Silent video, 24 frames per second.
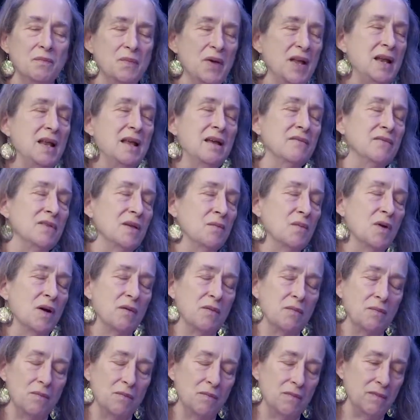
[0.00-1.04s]
many of them
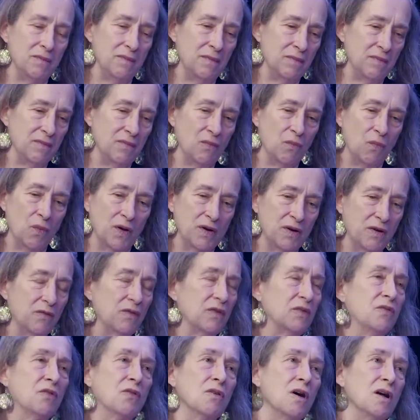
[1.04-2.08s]
are
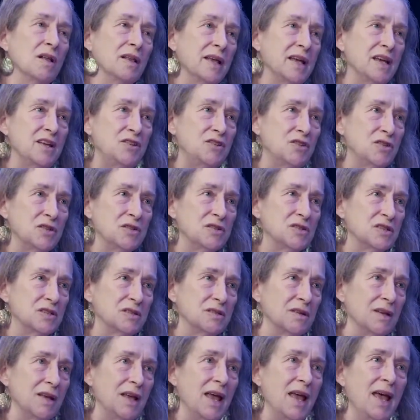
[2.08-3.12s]
wonderful for all
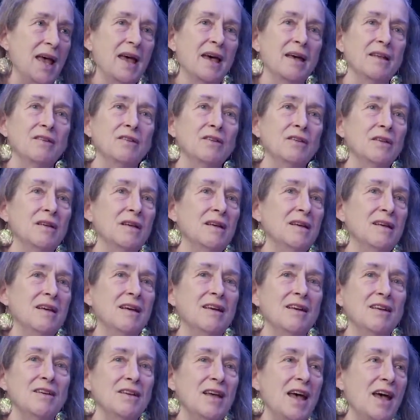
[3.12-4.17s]
ages, and
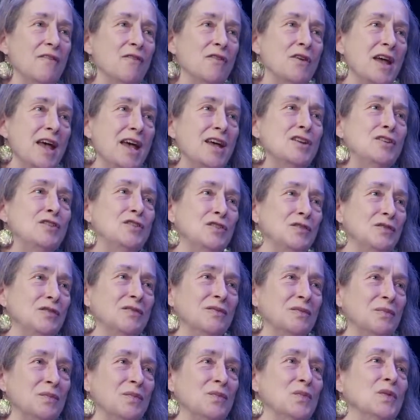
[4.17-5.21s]
every age
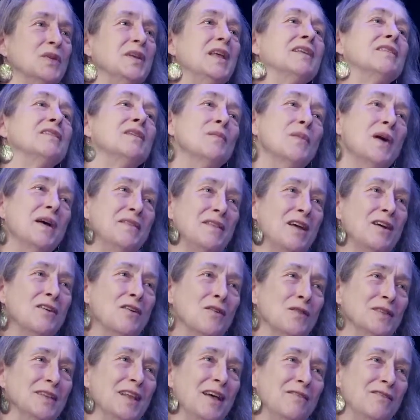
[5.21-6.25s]
will get them on
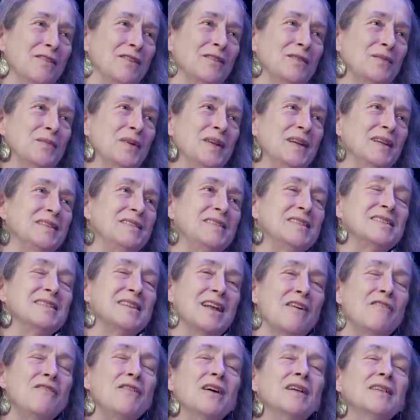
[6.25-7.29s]
their own level. But it's
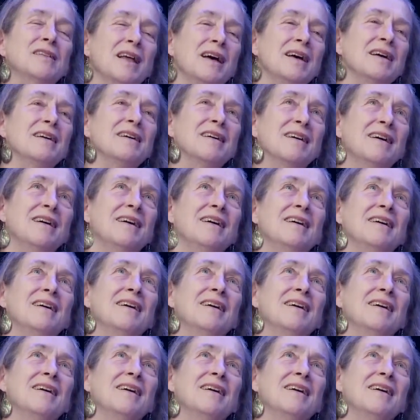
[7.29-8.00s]
just, I felt like,